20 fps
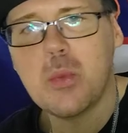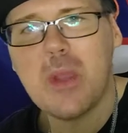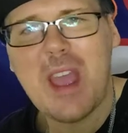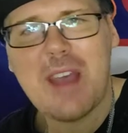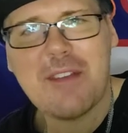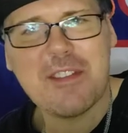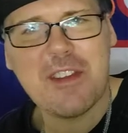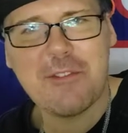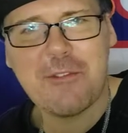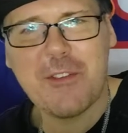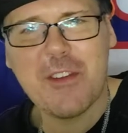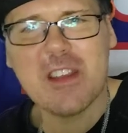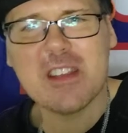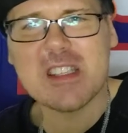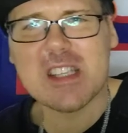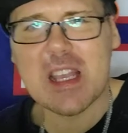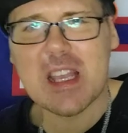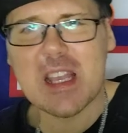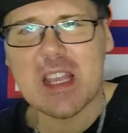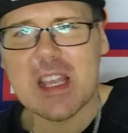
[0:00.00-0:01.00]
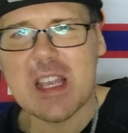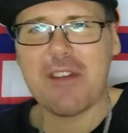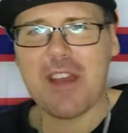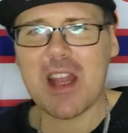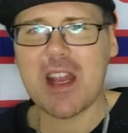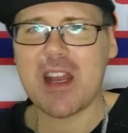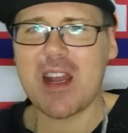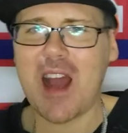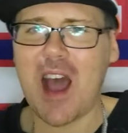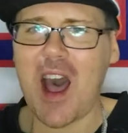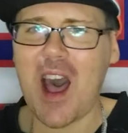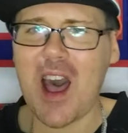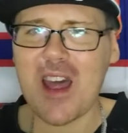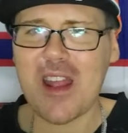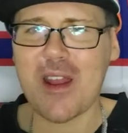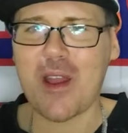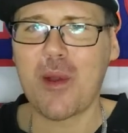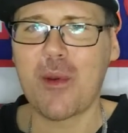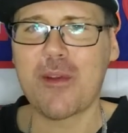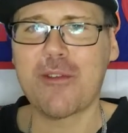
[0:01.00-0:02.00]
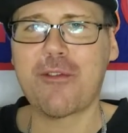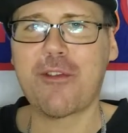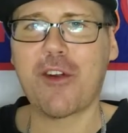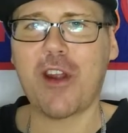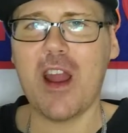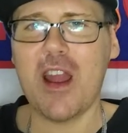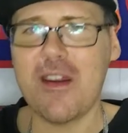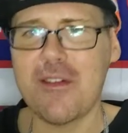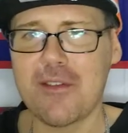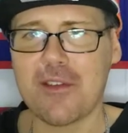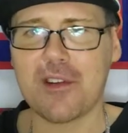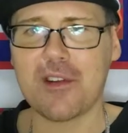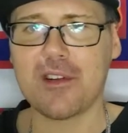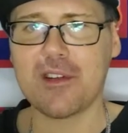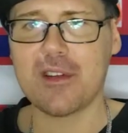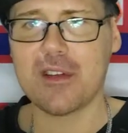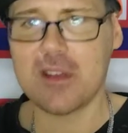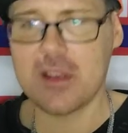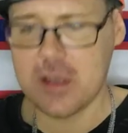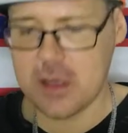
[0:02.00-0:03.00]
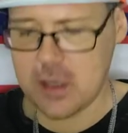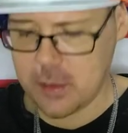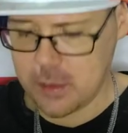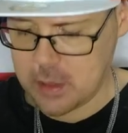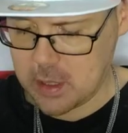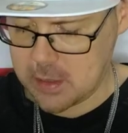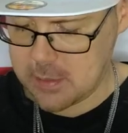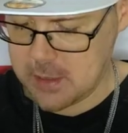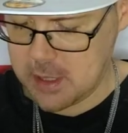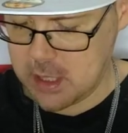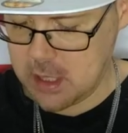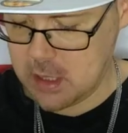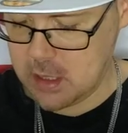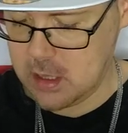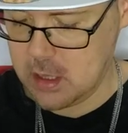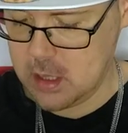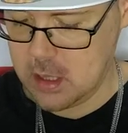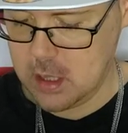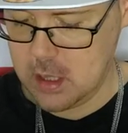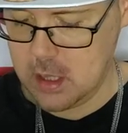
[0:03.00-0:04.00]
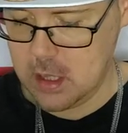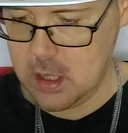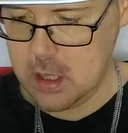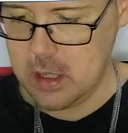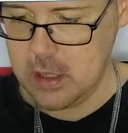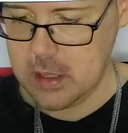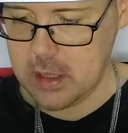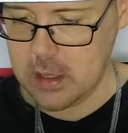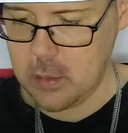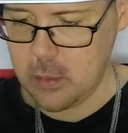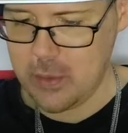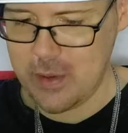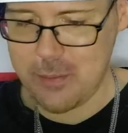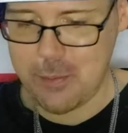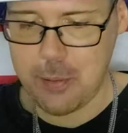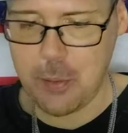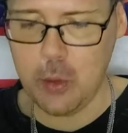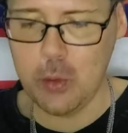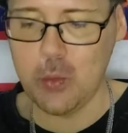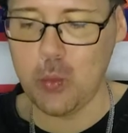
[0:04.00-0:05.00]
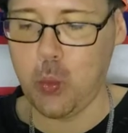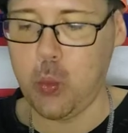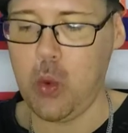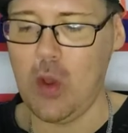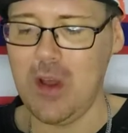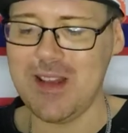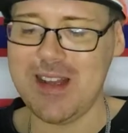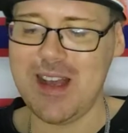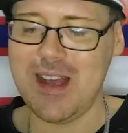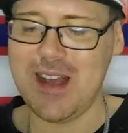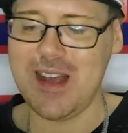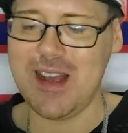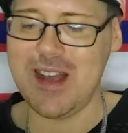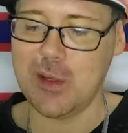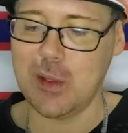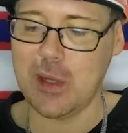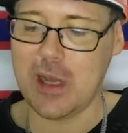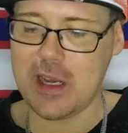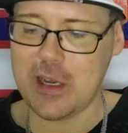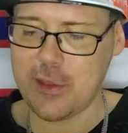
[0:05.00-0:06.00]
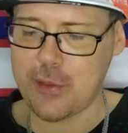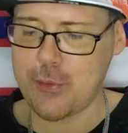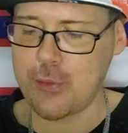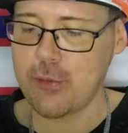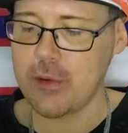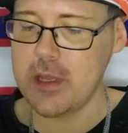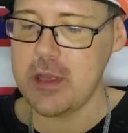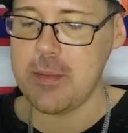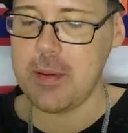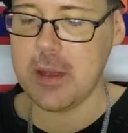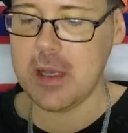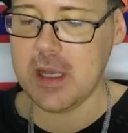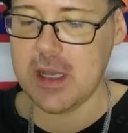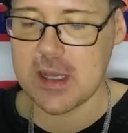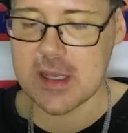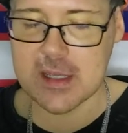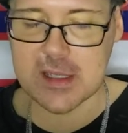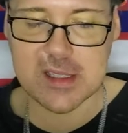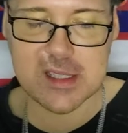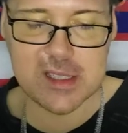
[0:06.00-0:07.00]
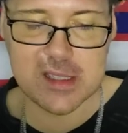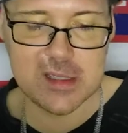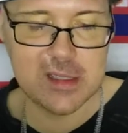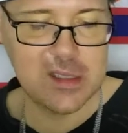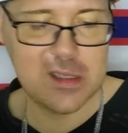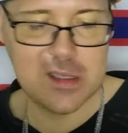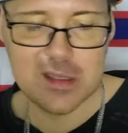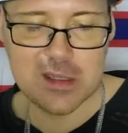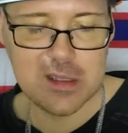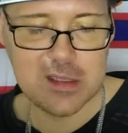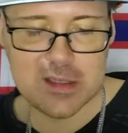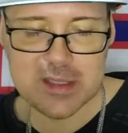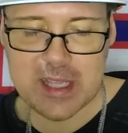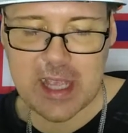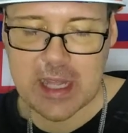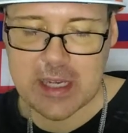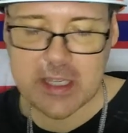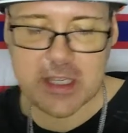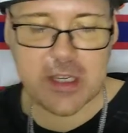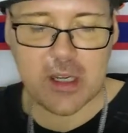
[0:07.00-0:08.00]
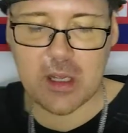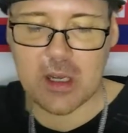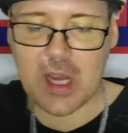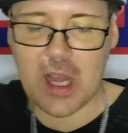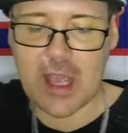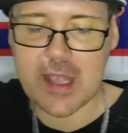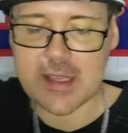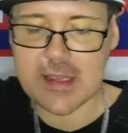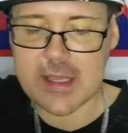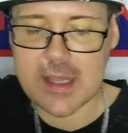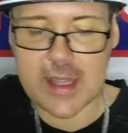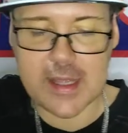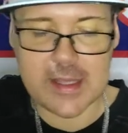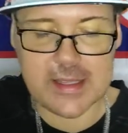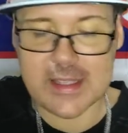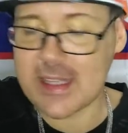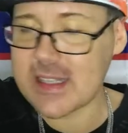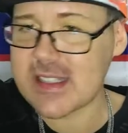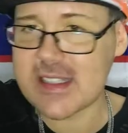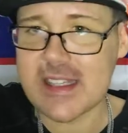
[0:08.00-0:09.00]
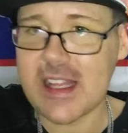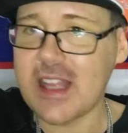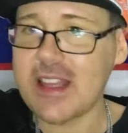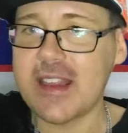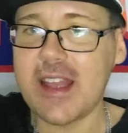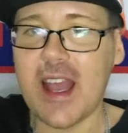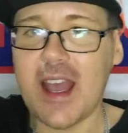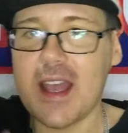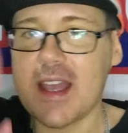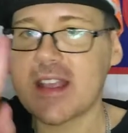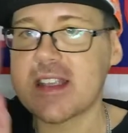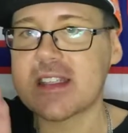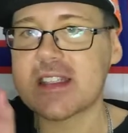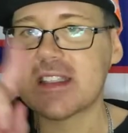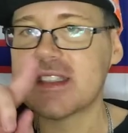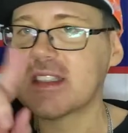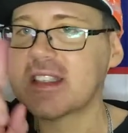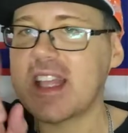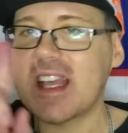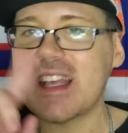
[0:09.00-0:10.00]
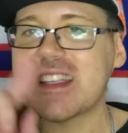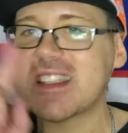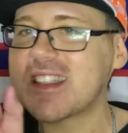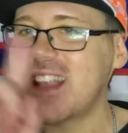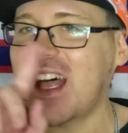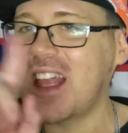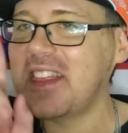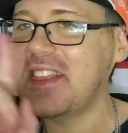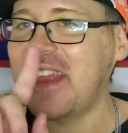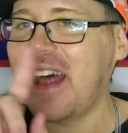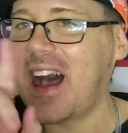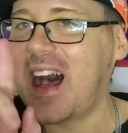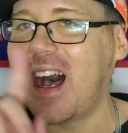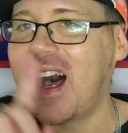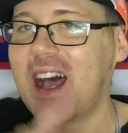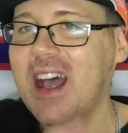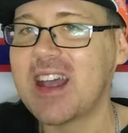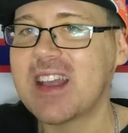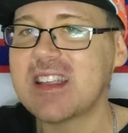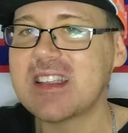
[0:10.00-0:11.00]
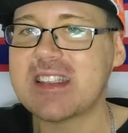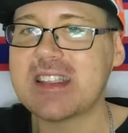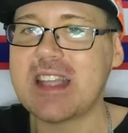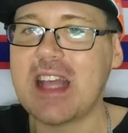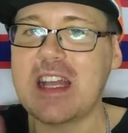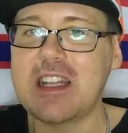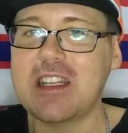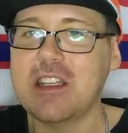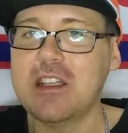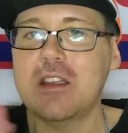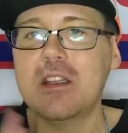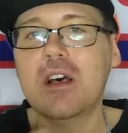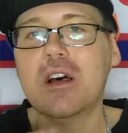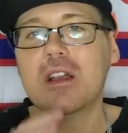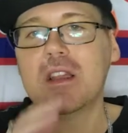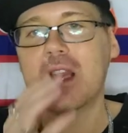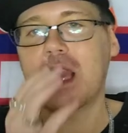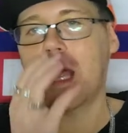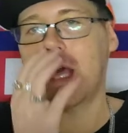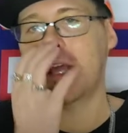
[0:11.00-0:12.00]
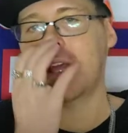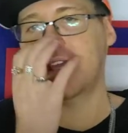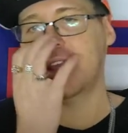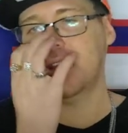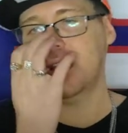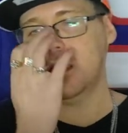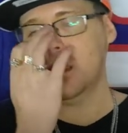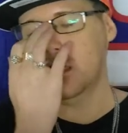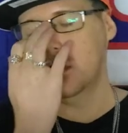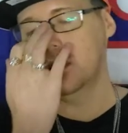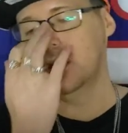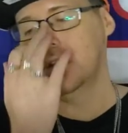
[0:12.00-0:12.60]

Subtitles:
It feels like we haven't had an auto in forever. You know what I mean? We pulled one auto out of three packs. Daddy don't like that. That's not nice. Daddy don't like.